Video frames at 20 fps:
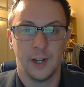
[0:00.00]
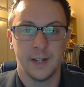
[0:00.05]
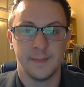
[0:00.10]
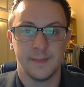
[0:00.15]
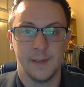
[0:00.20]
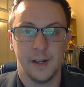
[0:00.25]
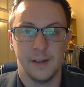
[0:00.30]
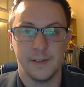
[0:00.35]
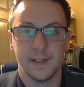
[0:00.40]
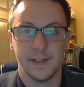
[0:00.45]
well, I
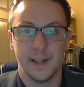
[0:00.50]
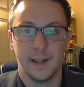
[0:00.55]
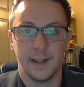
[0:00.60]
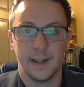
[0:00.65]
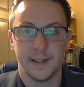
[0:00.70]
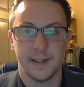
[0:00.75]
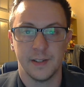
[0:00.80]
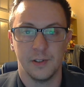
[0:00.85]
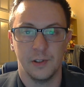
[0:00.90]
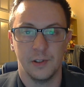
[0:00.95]
guess my nose
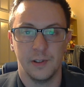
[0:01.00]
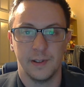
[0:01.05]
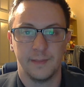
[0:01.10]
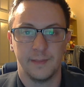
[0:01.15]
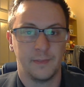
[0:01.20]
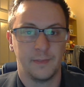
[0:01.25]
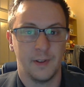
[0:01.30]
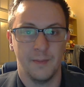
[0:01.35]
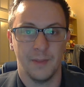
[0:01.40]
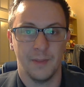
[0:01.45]
didn't get
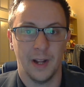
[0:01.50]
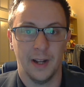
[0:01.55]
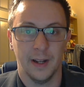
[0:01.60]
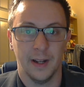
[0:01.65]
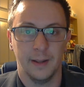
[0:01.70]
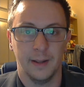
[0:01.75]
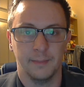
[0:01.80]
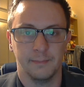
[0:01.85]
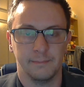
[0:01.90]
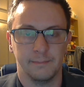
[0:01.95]
sorted
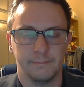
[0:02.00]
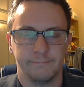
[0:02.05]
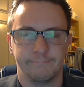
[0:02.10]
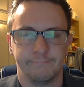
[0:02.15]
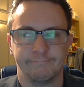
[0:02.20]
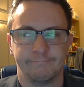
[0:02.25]
completely.